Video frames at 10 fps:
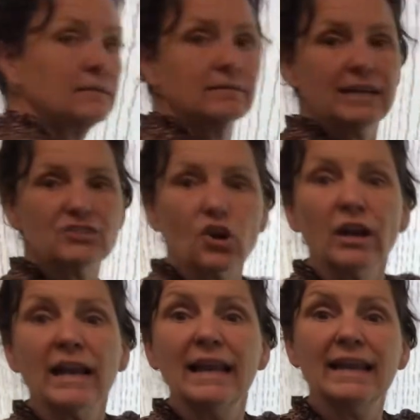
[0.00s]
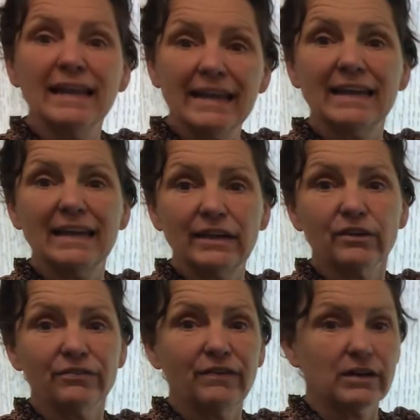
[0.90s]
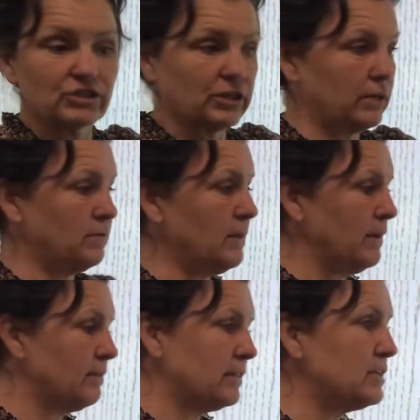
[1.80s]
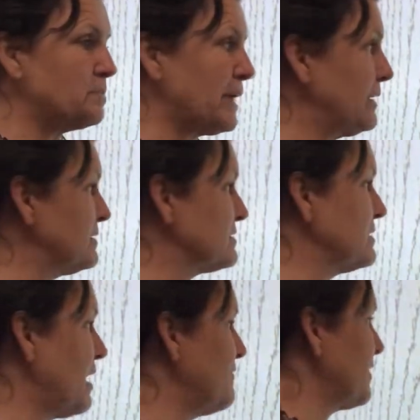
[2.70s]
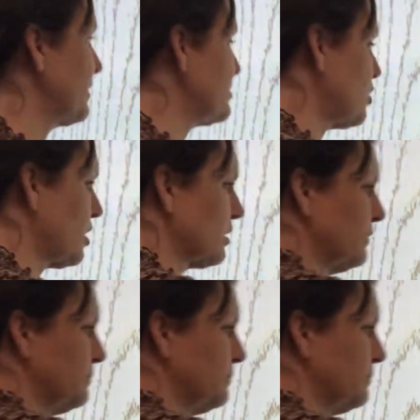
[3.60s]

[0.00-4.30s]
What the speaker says: That's our linear function. This pen is not very dark.